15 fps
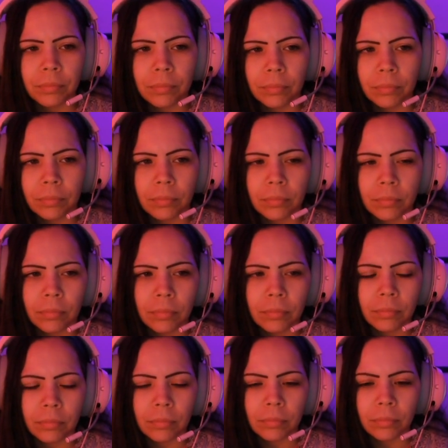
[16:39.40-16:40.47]
Kaka.
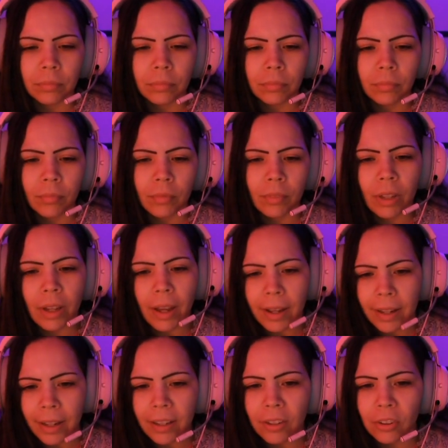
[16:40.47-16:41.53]

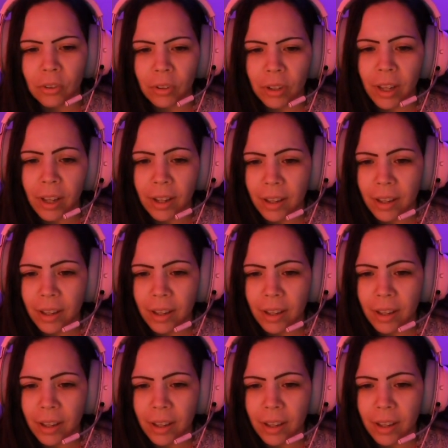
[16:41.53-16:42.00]
Kaka? You're doing kaka?